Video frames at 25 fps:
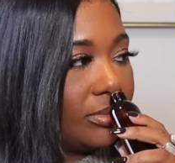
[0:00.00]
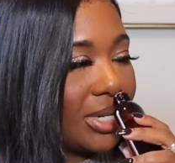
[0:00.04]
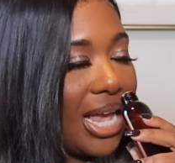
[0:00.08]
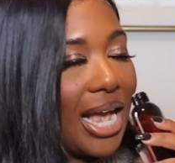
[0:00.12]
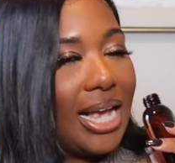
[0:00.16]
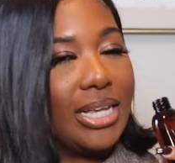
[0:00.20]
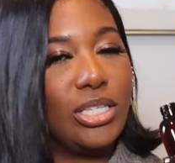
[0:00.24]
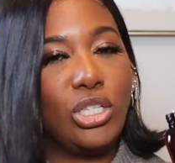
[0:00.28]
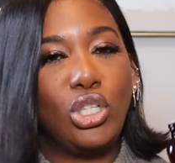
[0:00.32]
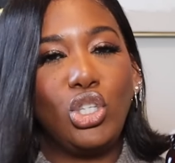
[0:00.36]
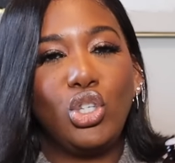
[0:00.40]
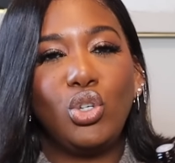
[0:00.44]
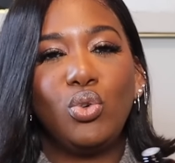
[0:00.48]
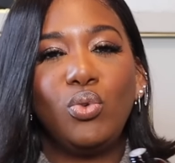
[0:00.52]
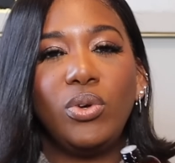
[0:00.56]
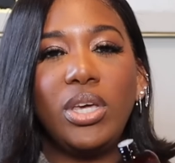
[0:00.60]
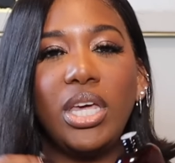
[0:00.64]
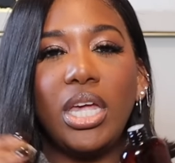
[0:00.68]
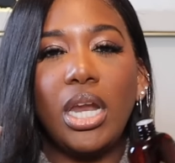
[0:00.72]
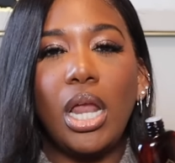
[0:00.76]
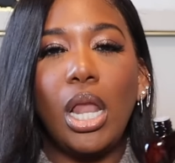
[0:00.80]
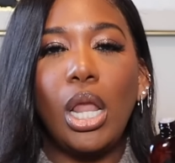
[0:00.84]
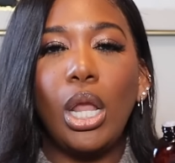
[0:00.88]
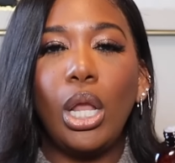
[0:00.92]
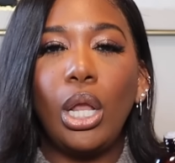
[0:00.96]
I do
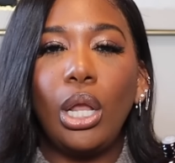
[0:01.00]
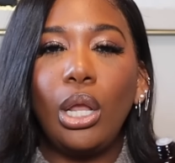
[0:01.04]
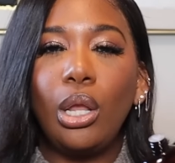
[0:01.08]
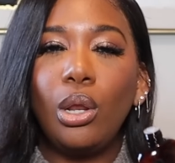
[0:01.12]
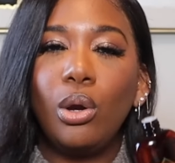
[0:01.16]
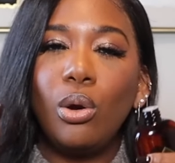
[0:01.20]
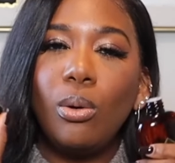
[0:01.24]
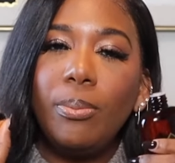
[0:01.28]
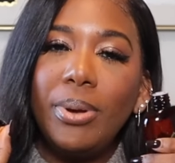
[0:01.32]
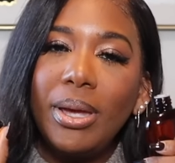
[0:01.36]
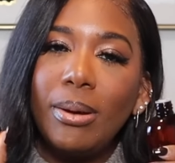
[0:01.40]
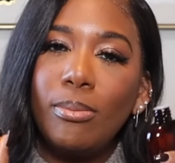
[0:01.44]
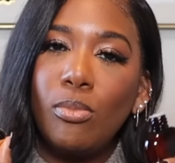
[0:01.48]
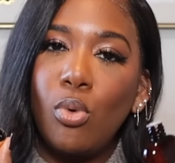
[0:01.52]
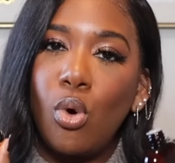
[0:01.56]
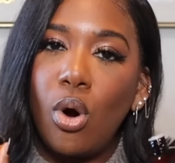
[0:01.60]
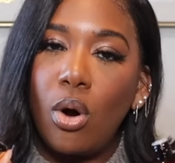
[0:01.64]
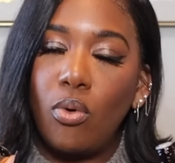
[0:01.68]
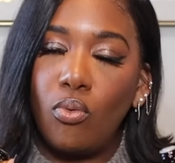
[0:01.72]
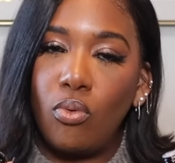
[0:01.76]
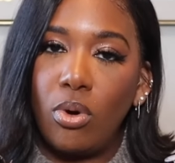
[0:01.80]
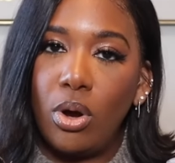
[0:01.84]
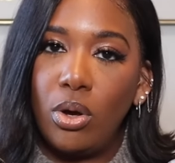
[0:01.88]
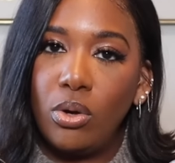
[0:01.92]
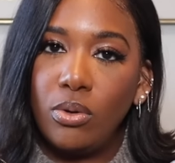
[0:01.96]
get a little bit
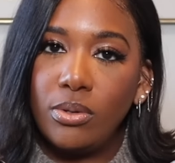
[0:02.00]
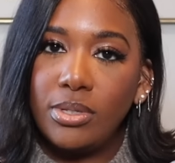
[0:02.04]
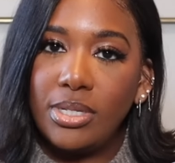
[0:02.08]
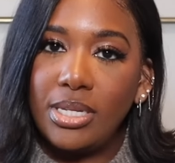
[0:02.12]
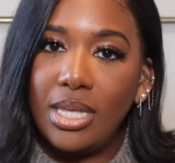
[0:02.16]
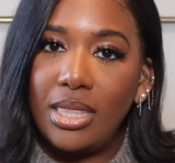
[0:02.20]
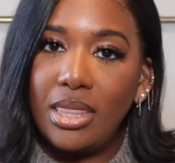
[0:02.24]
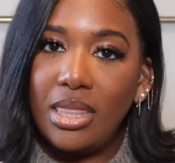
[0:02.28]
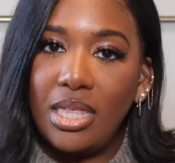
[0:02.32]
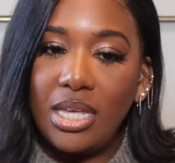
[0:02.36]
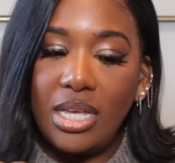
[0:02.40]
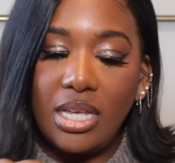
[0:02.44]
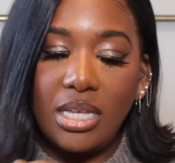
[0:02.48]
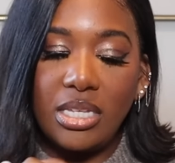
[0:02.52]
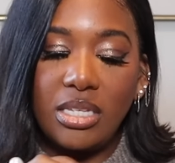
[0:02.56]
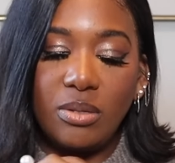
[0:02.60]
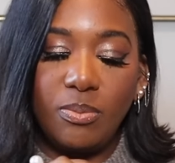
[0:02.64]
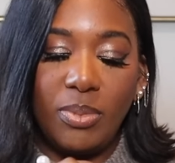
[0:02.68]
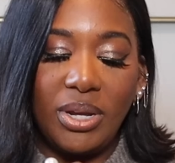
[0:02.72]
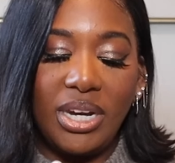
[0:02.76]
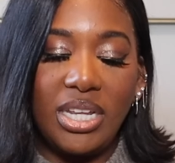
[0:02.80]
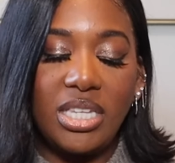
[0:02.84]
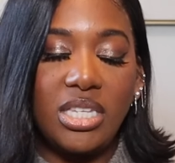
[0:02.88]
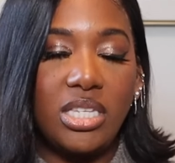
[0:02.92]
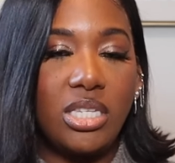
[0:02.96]
more rose in this,
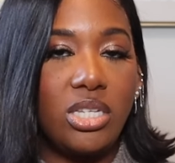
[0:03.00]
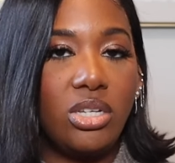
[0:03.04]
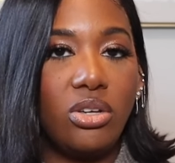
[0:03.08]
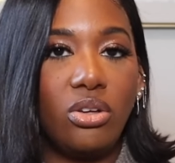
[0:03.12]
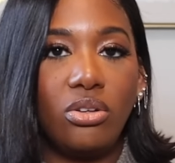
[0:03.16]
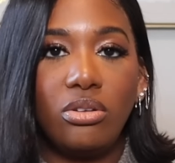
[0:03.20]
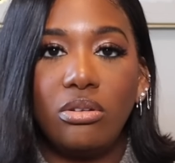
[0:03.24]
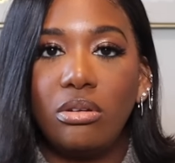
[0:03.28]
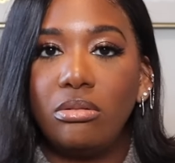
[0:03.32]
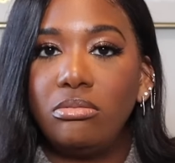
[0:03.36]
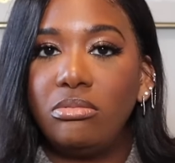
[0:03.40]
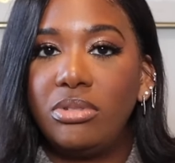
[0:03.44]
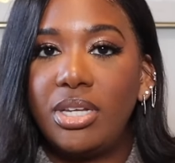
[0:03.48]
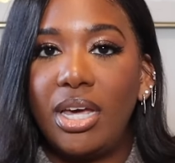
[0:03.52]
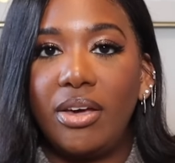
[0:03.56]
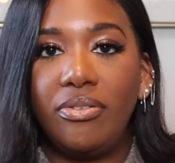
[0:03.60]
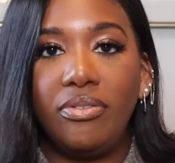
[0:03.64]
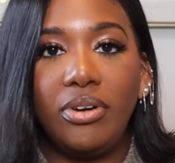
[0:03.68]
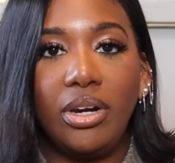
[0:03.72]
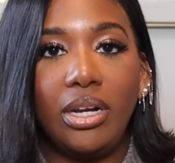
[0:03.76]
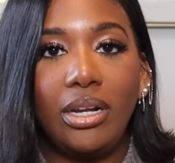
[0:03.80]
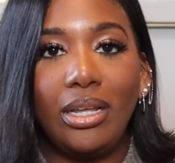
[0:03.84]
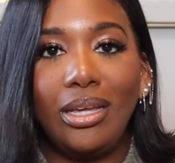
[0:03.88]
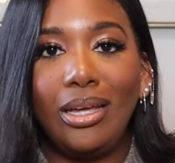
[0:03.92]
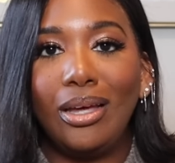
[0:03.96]
but it's still
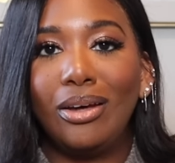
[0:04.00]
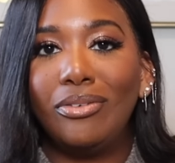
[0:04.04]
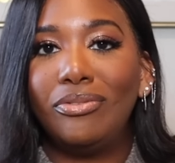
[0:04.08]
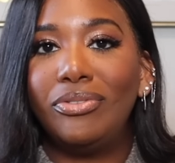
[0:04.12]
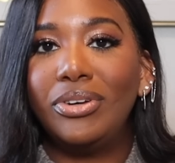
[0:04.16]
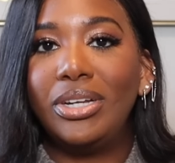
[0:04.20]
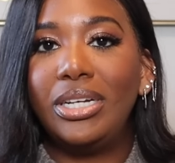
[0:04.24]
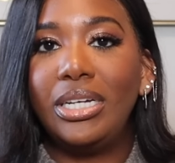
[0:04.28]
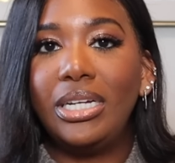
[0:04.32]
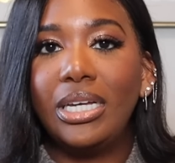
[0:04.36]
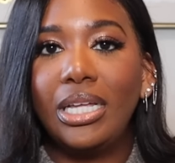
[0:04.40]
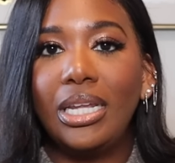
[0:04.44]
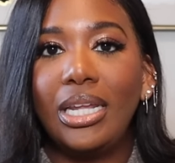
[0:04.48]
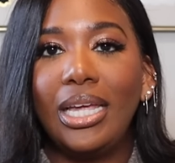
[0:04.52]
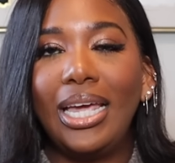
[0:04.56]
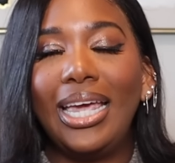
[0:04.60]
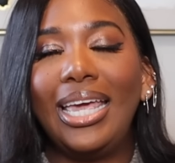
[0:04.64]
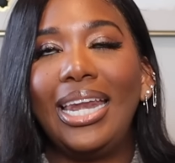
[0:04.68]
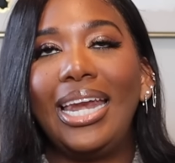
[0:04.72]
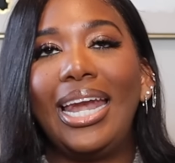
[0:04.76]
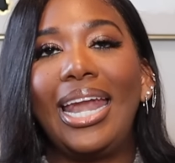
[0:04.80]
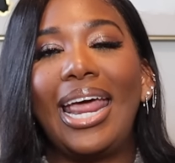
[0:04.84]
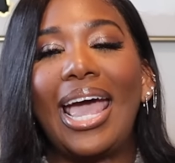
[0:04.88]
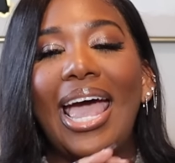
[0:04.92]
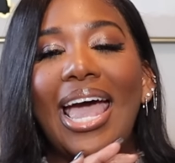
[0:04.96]
definitely a vanilla
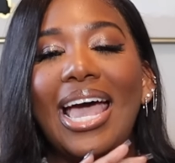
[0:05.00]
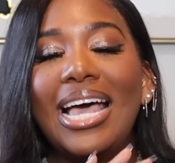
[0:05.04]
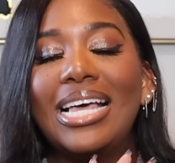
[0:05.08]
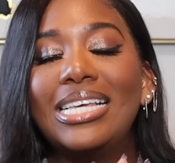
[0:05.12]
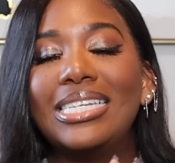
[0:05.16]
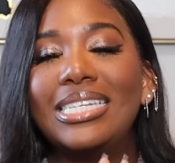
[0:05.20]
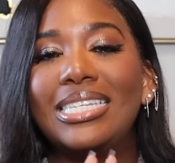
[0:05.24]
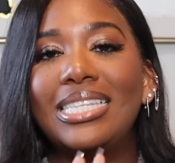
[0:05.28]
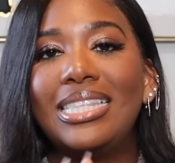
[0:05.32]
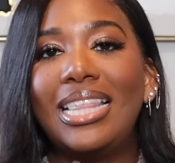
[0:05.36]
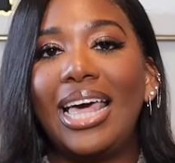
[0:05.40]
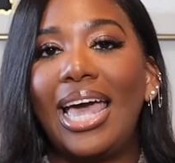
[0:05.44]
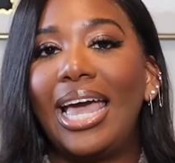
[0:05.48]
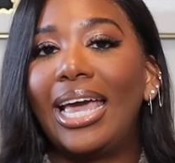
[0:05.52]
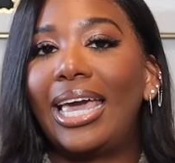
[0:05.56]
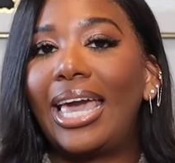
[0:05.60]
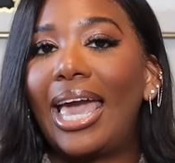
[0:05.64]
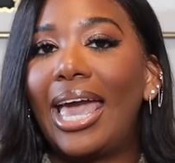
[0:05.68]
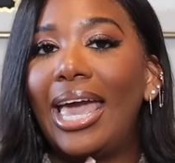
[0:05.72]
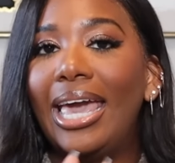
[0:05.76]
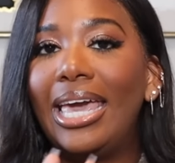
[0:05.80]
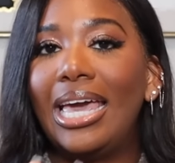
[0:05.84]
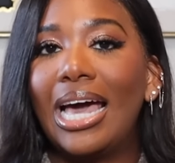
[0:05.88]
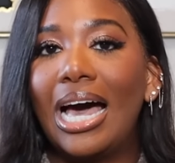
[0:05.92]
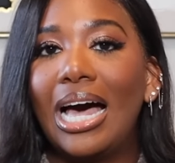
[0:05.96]
and it has that
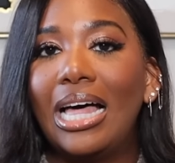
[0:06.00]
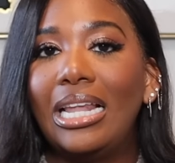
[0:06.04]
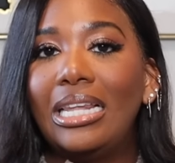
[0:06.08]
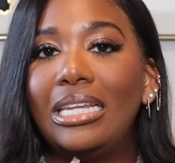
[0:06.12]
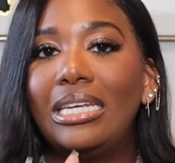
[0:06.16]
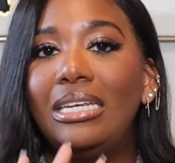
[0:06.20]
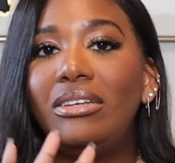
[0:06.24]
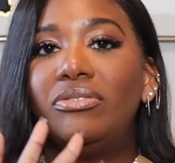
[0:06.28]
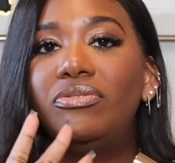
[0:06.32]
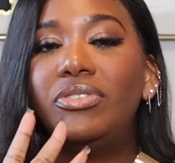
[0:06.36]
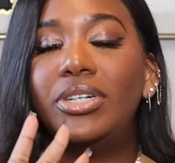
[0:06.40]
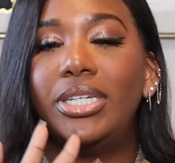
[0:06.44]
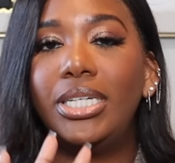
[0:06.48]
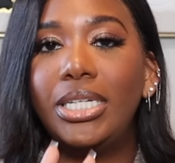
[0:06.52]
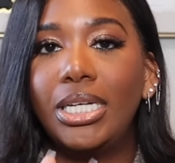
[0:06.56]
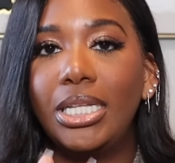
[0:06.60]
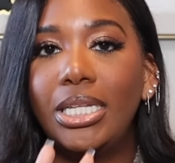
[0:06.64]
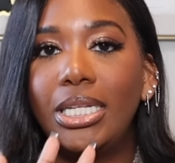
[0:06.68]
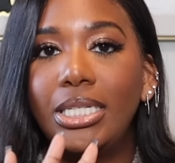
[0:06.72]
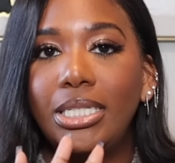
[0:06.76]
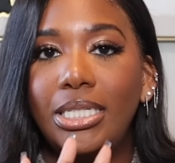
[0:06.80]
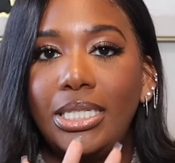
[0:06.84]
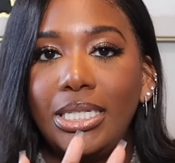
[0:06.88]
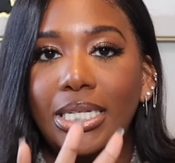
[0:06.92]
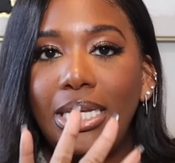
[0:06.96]
Kayali
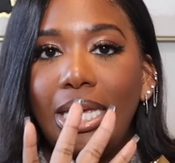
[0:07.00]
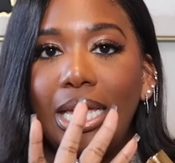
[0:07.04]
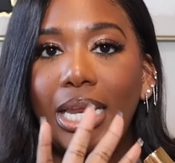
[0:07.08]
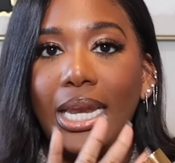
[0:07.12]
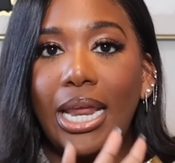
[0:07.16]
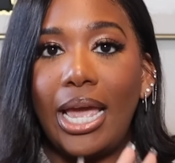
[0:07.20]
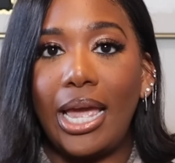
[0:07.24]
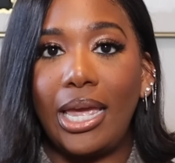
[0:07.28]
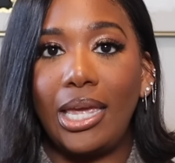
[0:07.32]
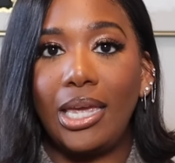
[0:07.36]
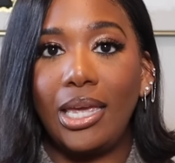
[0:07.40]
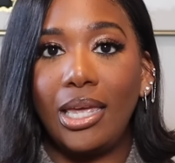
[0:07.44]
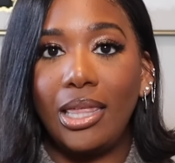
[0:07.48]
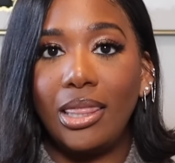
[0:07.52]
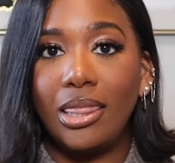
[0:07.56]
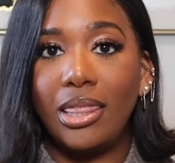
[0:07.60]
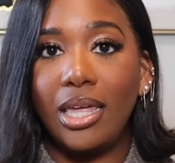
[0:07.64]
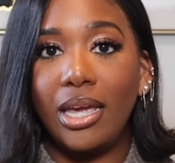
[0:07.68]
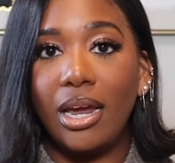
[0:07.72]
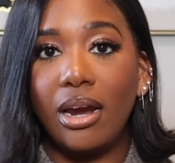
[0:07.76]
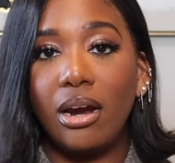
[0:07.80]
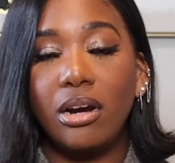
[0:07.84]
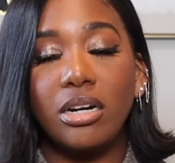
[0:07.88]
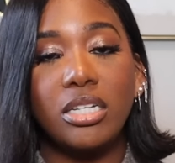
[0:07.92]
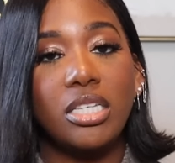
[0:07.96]
vanilla DNA in
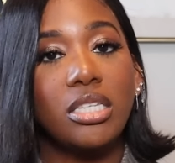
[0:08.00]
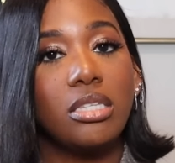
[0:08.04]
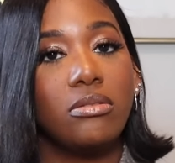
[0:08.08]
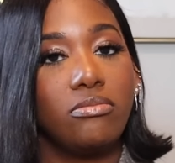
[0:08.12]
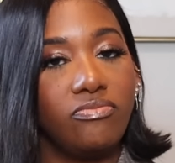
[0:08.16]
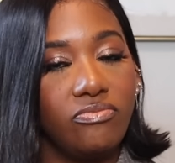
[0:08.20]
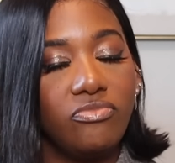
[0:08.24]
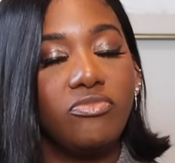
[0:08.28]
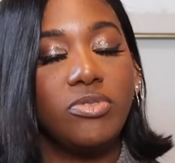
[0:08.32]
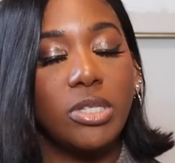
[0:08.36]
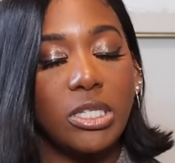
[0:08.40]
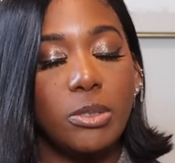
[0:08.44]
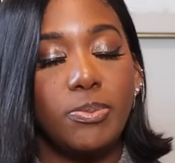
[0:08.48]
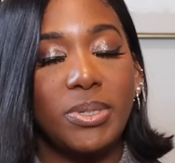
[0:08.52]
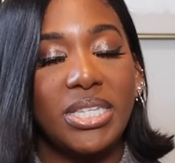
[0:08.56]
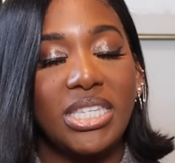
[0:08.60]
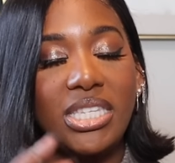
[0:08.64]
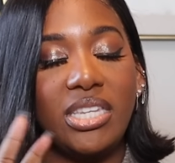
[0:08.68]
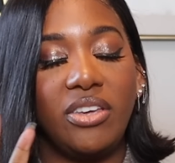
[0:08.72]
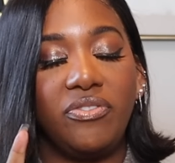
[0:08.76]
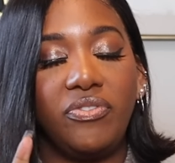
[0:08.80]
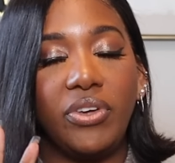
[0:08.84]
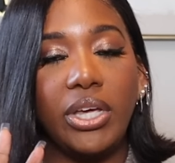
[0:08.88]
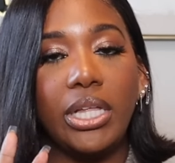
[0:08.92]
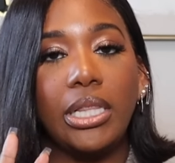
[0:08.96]
there
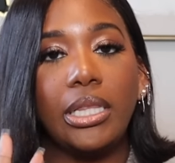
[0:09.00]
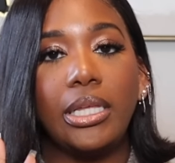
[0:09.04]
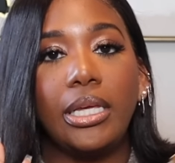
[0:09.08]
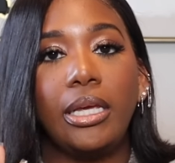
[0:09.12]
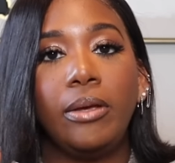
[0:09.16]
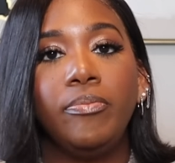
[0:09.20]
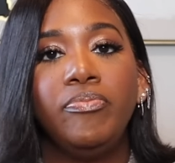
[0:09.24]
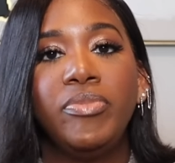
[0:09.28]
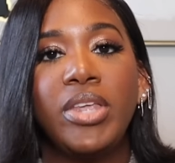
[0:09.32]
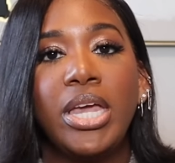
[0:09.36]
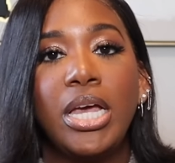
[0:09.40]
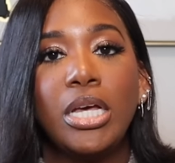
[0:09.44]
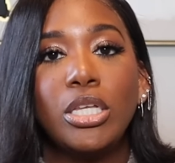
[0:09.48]
specifically.